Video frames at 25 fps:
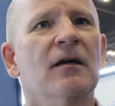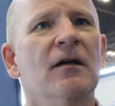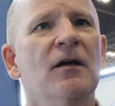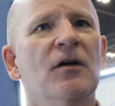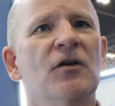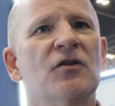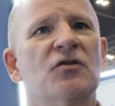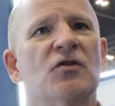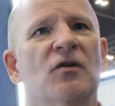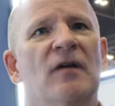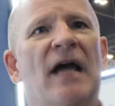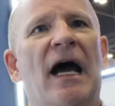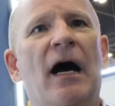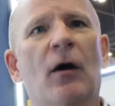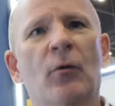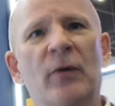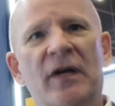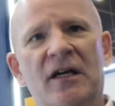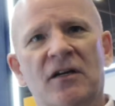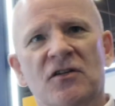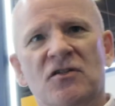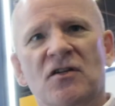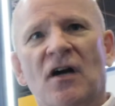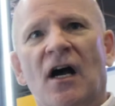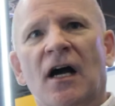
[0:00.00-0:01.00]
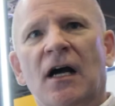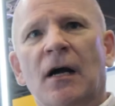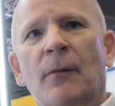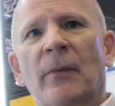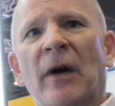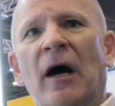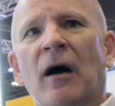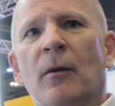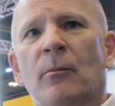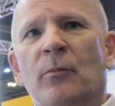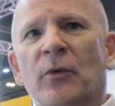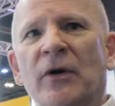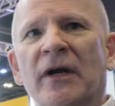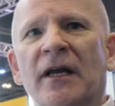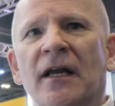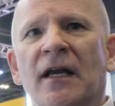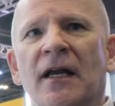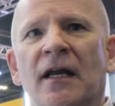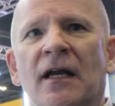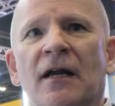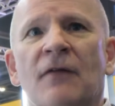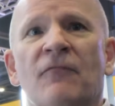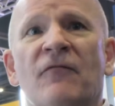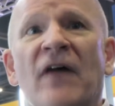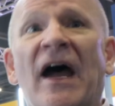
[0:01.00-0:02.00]
So now we can talk about
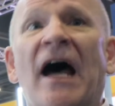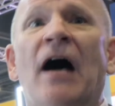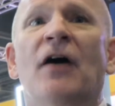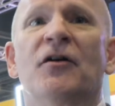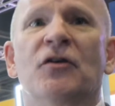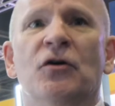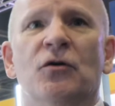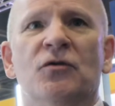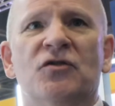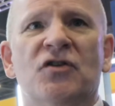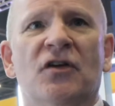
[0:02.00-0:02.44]
bringing value